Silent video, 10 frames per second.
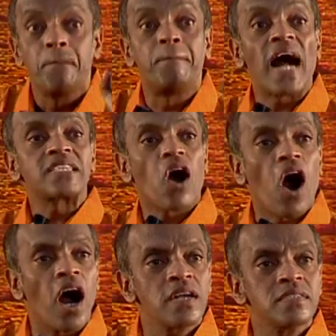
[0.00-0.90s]
but
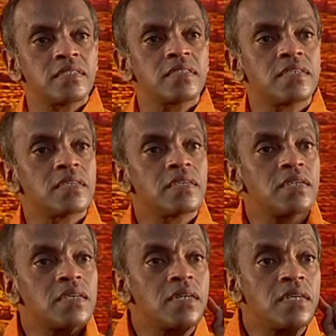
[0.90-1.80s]
on,
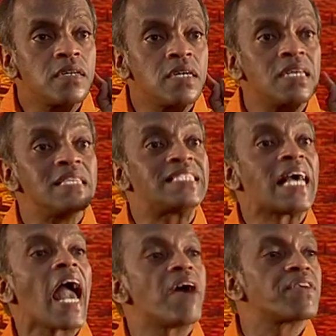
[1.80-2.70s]

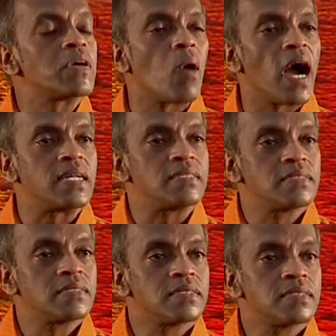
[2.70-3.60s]
say every word
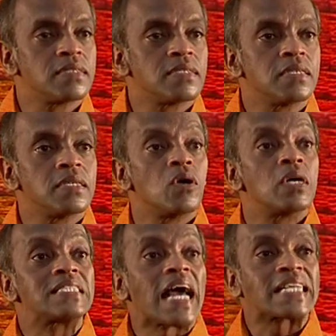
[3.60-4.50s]

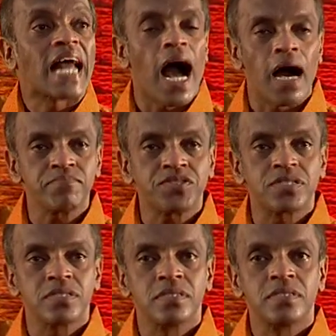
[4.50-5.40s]
that
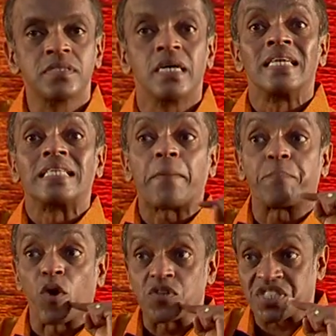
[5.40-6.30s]
comes, that
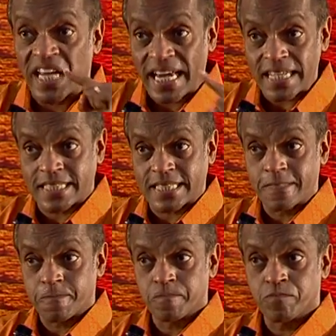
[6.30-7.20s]
proceeds
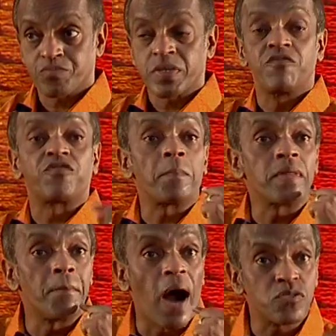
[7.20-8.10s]
from
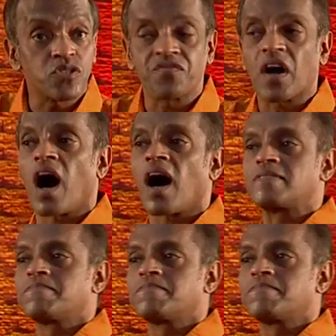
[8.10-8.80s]
the mouth of God.